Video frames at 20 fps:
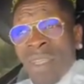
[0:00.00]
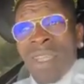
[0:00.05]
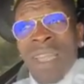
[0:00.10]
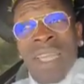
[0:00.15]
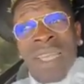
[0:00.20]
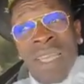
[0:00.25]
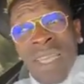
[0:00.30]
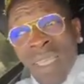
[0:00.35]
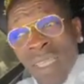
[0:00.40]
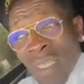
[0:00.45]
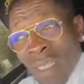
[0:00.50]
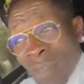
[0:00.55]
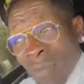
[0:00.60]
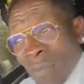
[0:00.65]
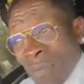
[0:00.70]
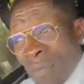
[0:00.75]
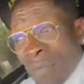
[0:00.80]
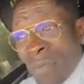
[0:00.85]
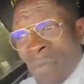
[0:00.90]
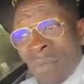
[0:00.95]
in the
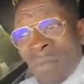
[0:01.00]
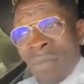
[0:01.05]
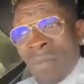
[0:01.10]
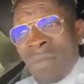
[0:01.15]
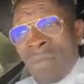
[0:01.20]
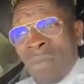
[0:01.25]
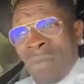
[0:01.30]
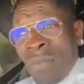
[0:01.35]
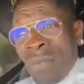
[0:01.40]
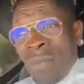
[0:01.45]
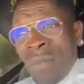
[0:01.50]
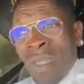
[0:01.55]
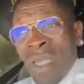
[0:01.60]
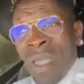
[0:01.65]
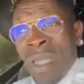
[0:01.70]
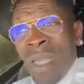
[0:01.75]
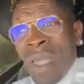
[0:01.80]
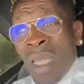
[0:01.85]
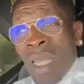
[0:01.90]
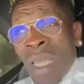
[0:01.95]
kitchen.
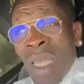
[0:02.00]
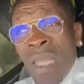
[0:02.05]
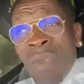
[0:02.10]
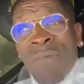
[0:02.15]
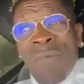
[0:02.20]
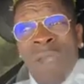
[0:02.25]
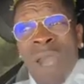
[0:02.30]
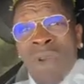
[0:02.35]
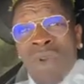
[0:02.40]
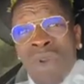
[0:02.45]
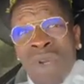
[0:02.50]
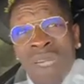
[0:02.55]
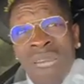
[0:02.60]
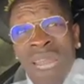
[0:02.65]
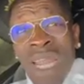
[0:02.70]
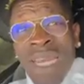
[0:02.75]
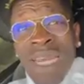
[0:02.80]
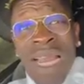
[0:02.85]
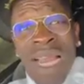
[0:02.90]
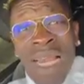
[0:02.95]
If you are not
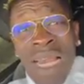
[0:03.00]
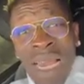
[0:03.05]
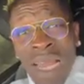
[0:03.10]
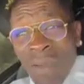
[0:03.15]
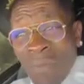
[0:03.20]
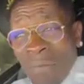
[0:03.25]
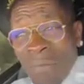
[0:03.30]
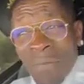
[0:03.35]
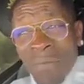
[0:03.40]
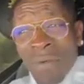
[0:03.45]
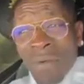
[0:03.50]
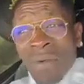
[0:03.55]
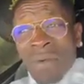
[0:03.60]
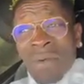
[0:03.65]
there and I laugh,